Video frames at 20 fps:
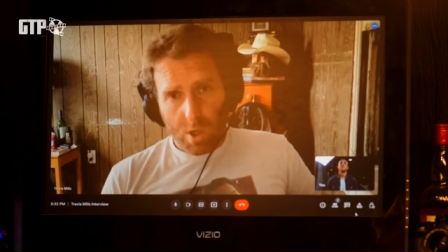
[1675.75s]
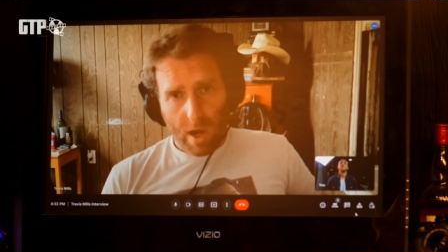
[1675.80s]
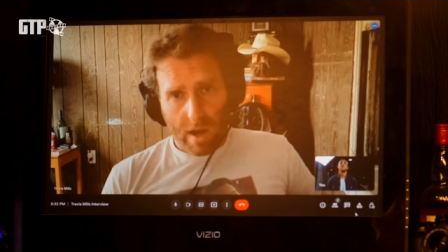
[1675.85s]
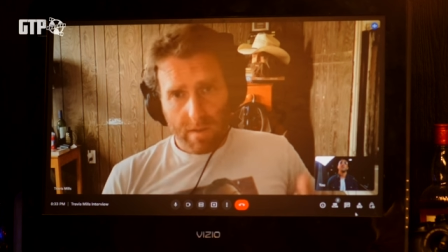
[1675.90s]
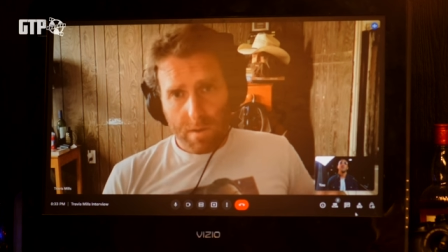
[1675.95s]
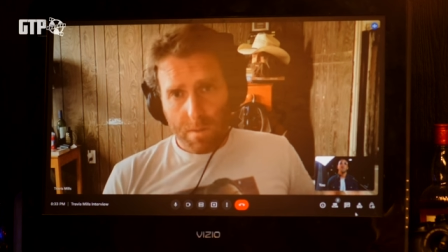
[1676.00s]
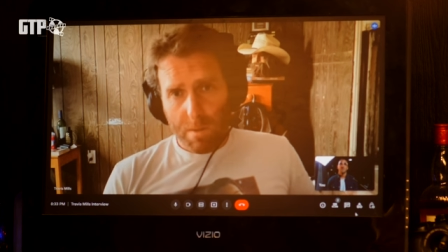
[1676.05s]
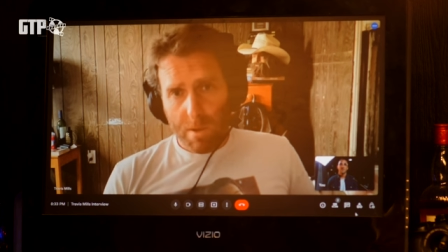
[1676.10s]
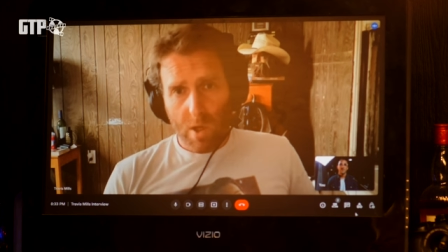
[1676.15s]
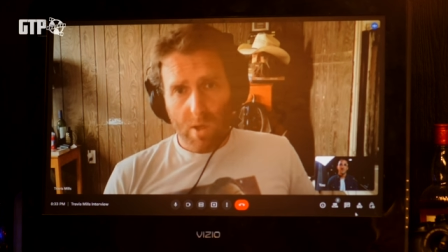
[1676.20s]

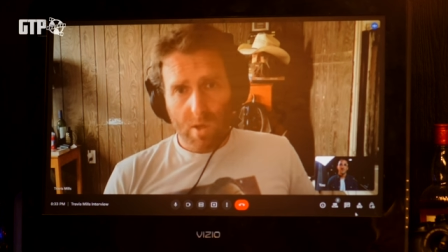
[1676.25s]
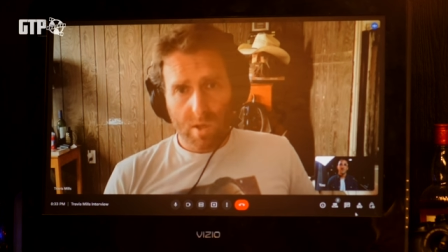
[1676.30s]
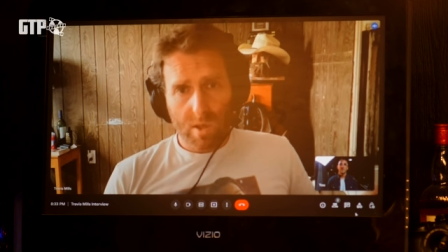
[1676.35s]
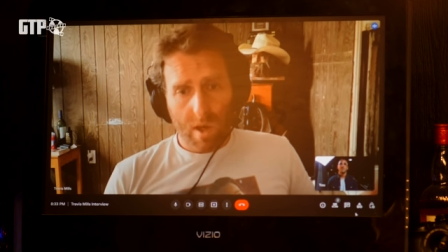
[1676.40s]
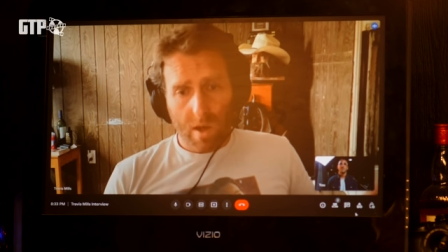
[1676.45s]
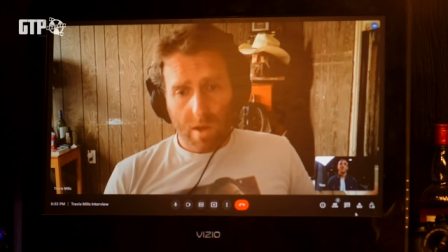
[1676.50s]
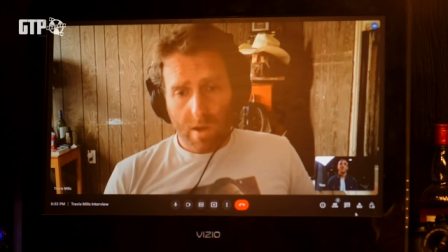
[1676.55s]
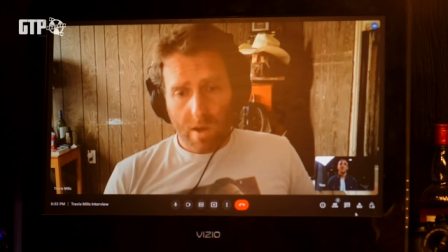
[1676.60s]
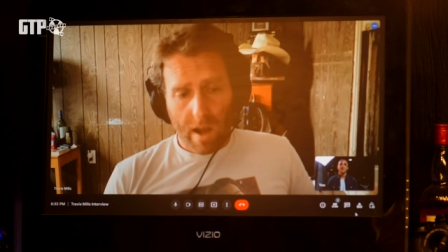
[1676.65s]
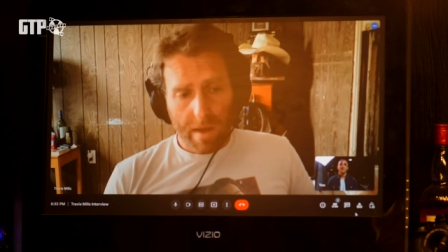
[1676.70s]
Travis
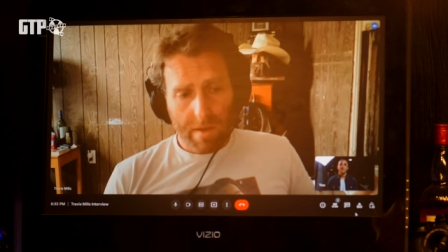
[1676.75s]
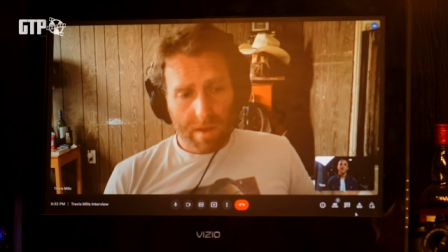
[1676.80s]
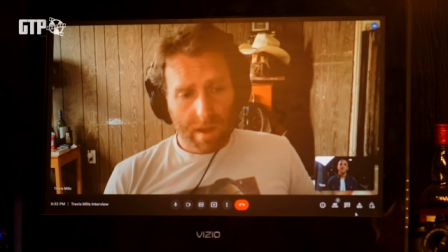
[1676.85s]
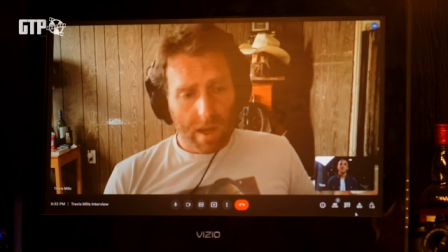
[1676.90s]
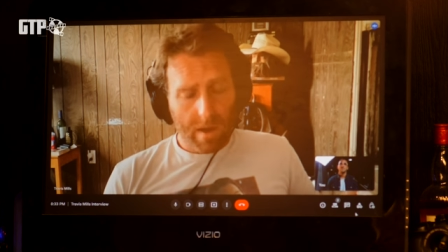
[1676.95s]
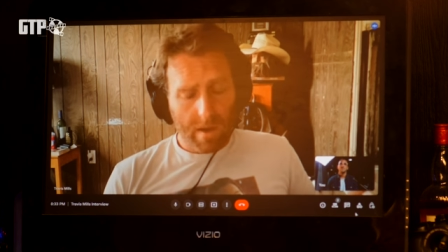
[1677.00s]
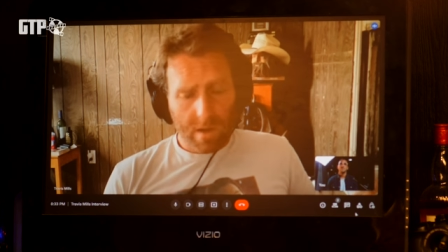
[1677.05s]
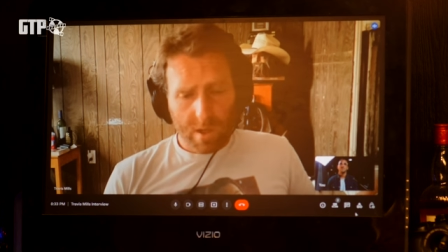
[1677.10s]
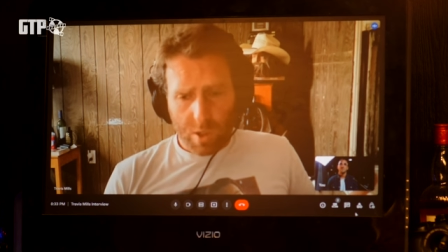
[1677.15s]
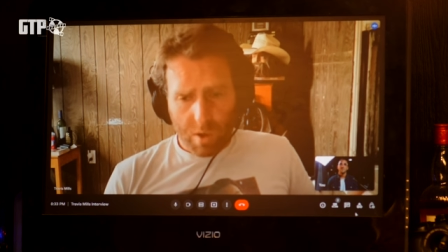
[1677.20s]
Mills, I
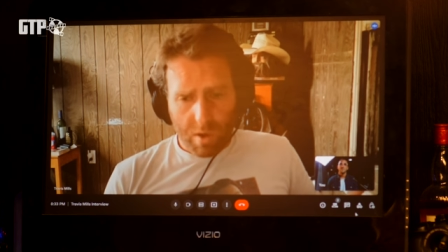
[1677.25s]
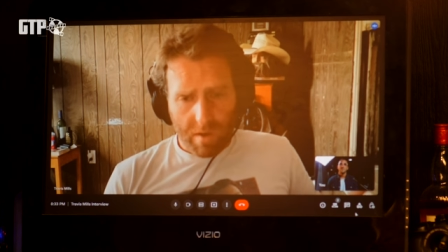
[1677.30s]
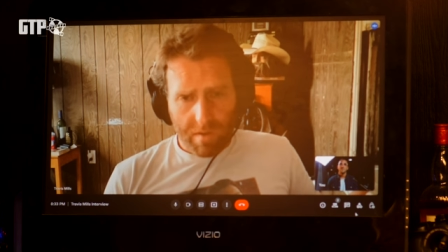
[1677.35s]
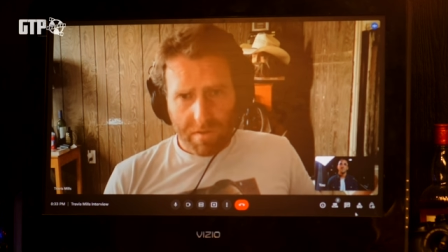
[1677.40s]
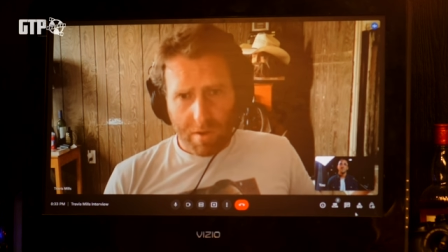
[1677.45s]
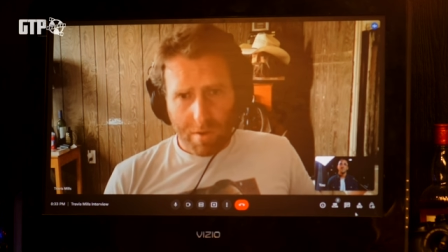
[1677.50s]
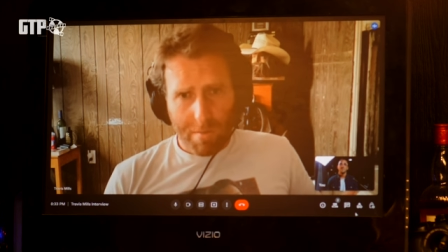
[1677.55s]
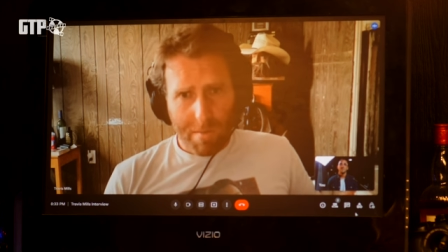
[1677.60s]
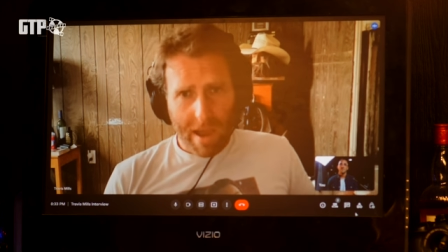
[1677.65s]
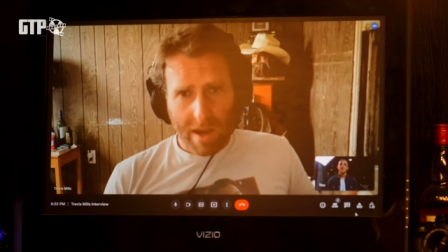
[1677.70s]
think, underscore
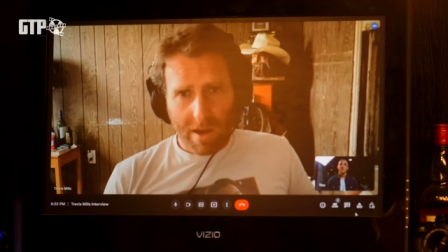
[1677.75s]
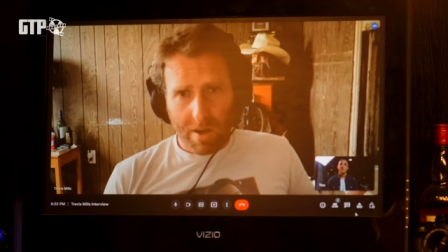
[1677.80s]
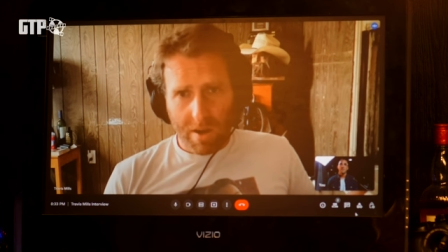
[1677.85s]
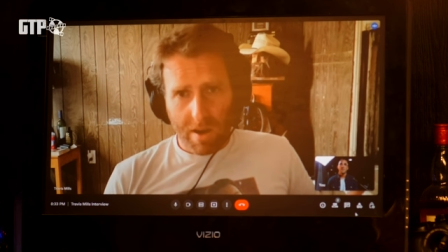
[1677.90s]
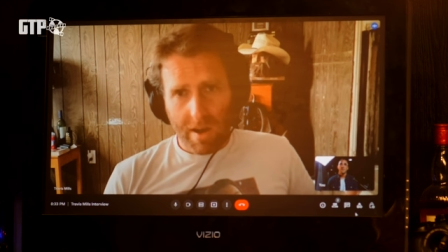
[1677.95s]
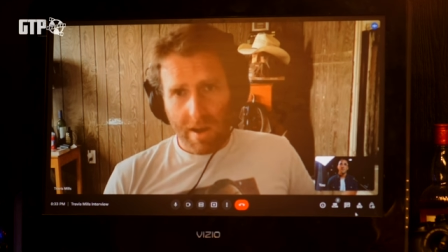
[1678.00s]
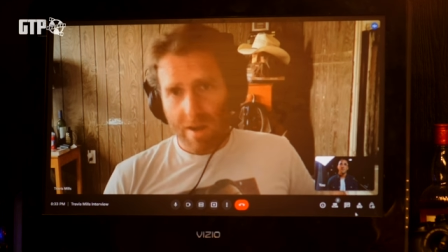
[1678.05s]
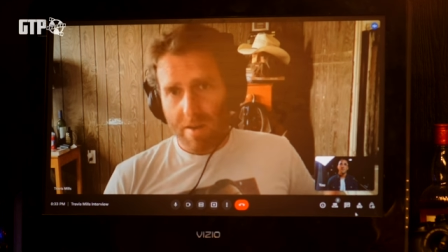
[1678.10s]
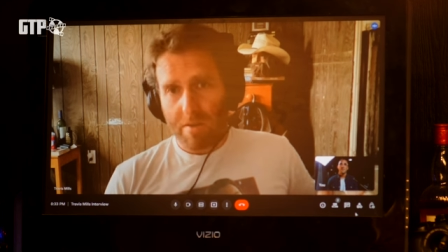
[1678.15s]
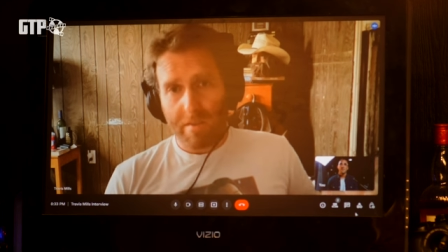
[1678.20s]

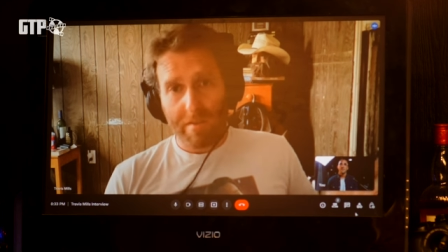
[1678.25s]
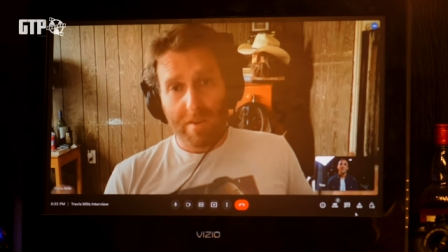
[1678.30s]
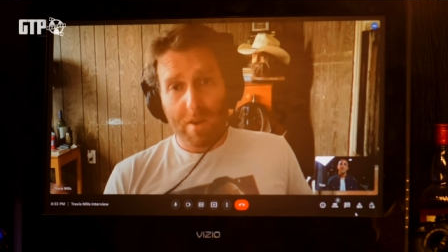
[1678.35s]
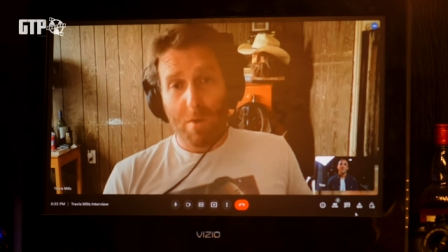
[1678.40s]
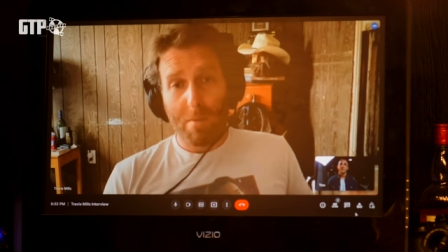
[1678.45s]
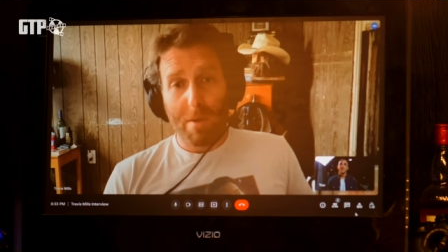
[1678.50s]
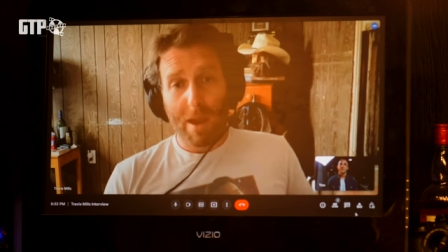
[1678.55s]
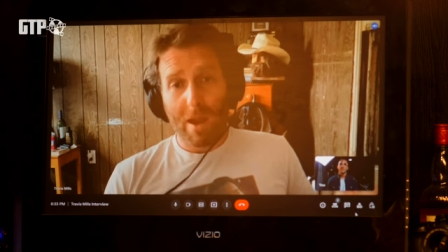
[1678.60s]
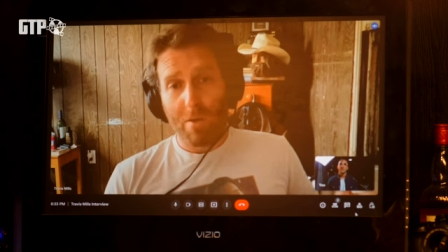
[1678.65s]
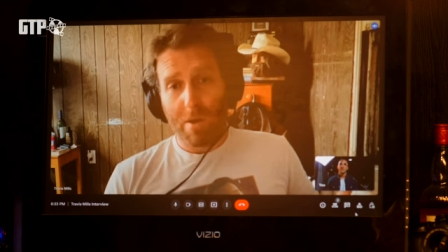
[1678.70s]
filmmaker. I don't even
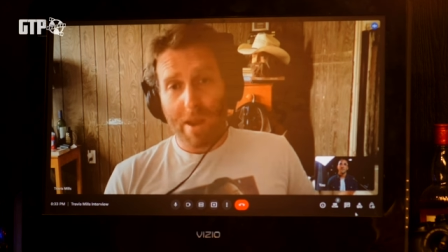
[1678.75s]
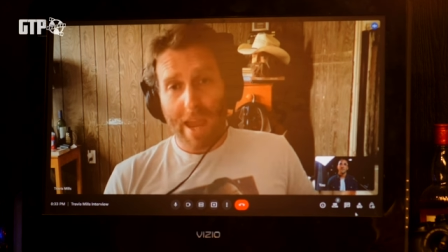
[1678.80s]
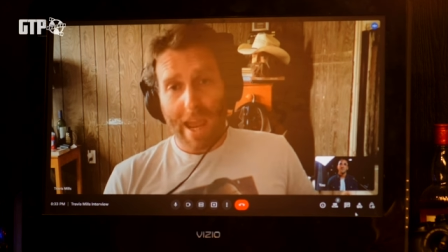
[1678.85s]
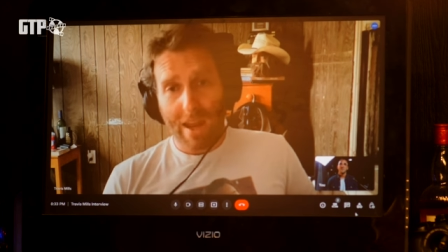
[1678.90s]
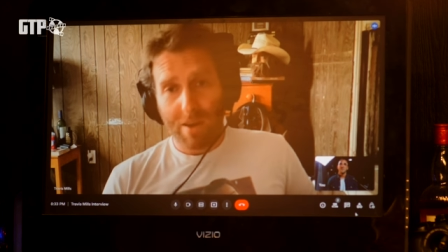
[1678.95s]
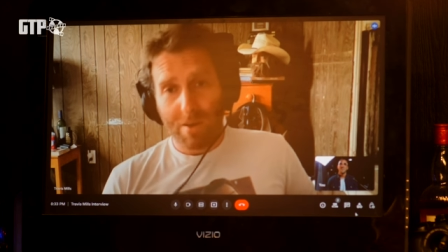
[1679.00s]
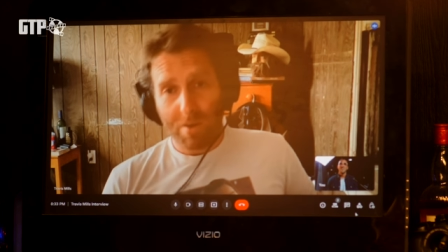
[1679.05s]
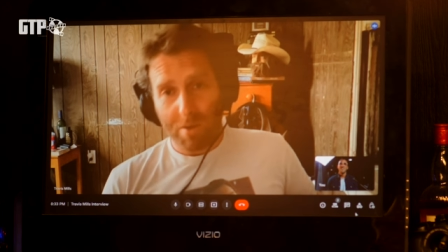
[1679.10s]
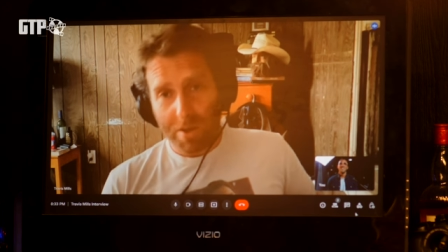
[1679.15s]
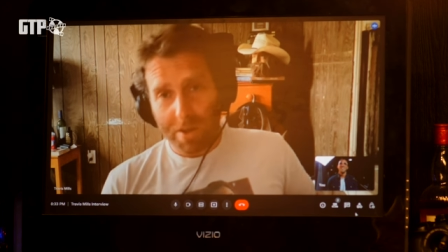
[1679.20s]
know my own
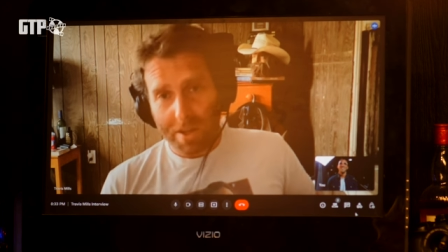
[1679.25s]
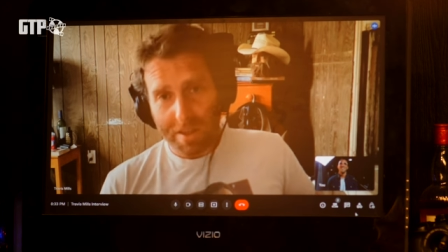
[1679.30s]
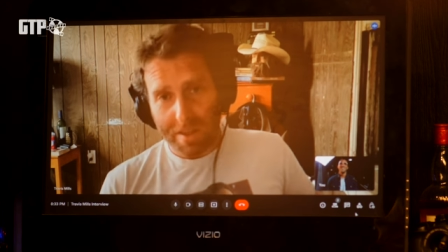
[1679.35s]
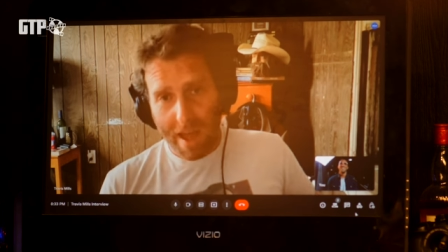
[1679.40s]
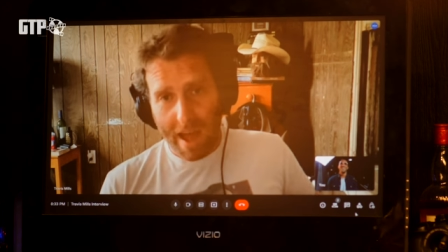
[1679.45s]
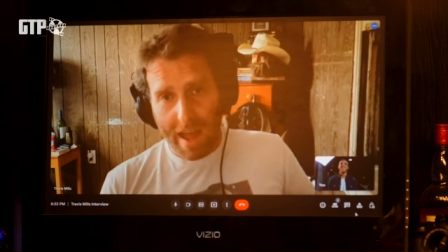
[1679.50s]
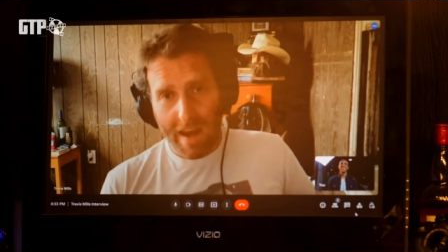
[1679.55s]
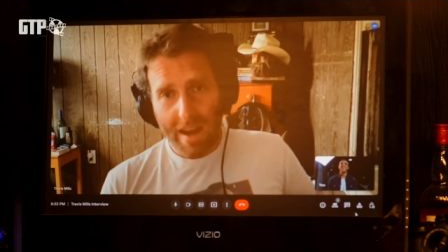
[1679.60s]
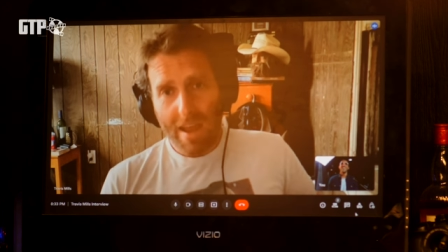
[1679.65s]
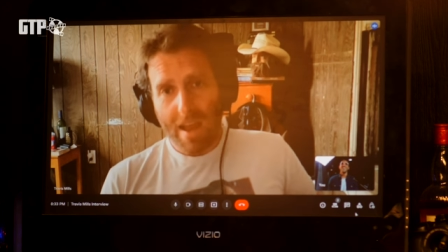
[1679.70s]
handle. Look at
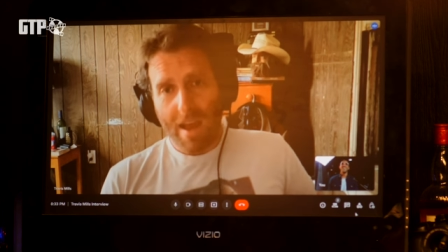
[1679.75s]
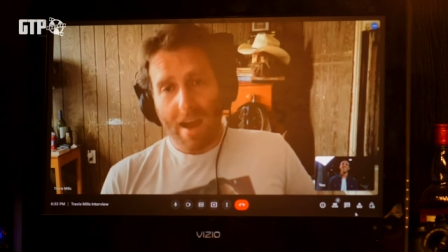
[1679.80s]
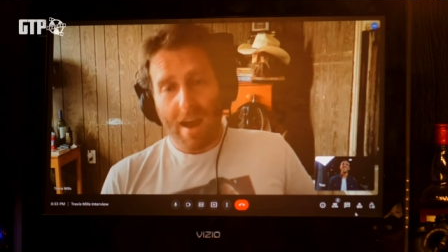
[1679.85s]
that.